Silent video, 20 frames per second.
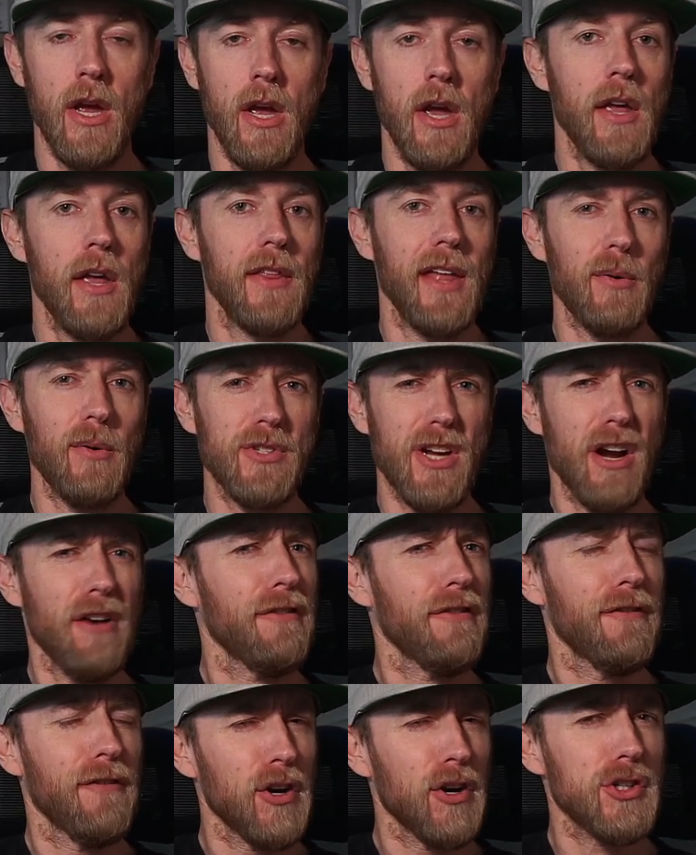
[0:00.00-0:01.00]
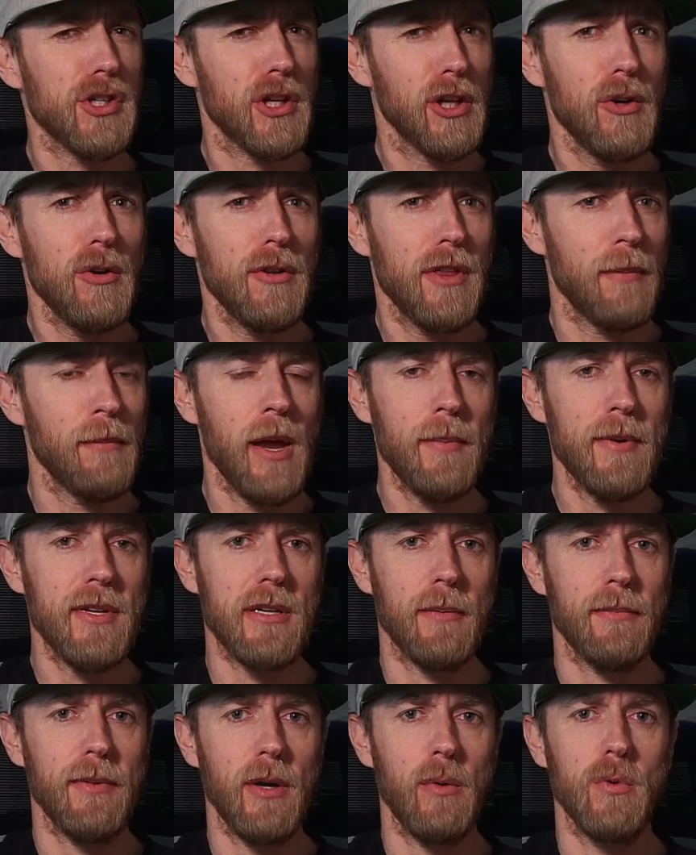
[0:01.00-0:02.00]
That was our first clue that maybe
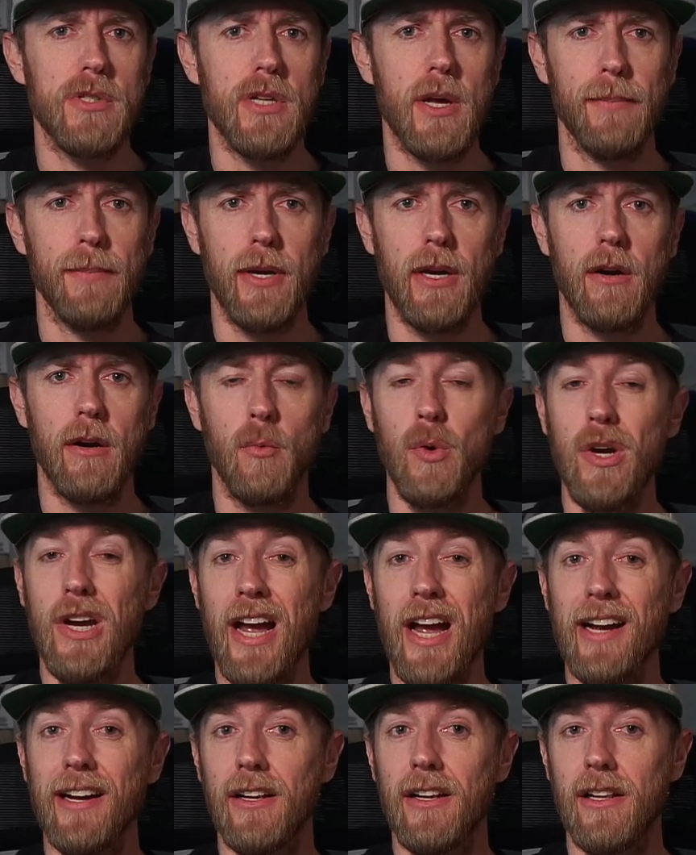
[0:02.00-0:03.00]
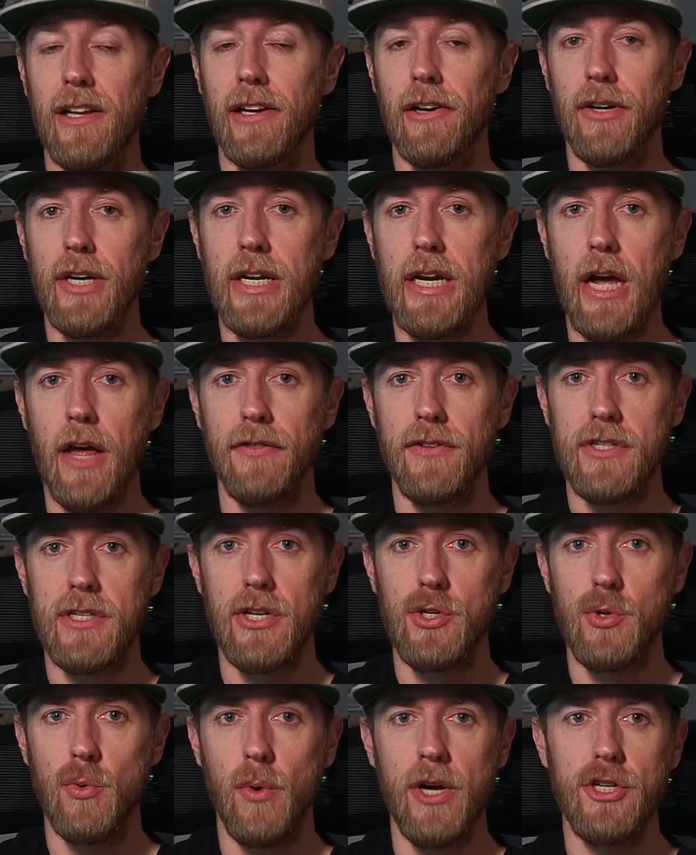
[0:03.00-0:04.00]
something was up here, and we got clarity on the
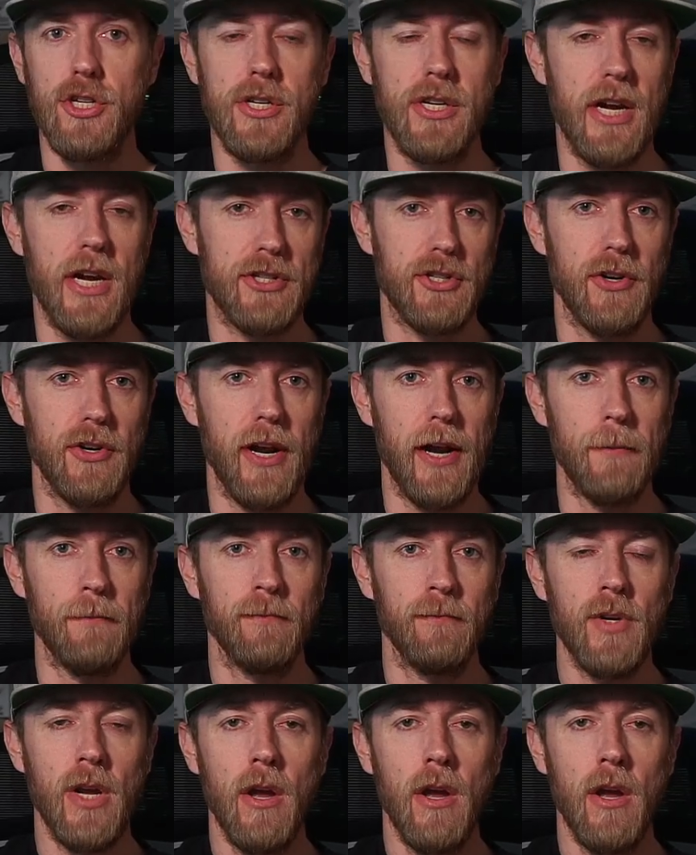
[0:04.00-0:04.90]
situation yesterday.